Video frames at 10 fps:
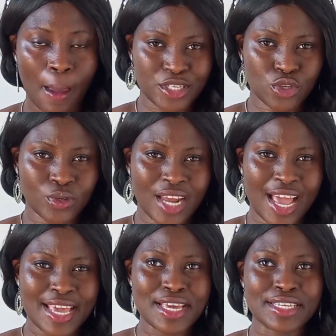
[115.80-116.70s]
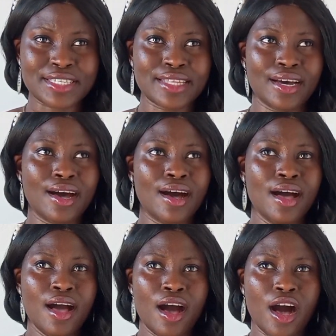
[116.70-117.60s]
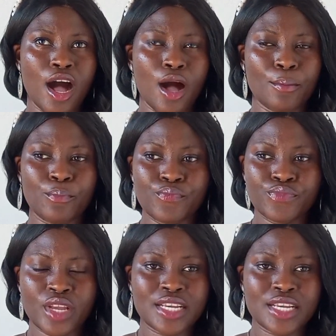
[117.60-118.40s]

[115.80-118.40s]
persona is the um,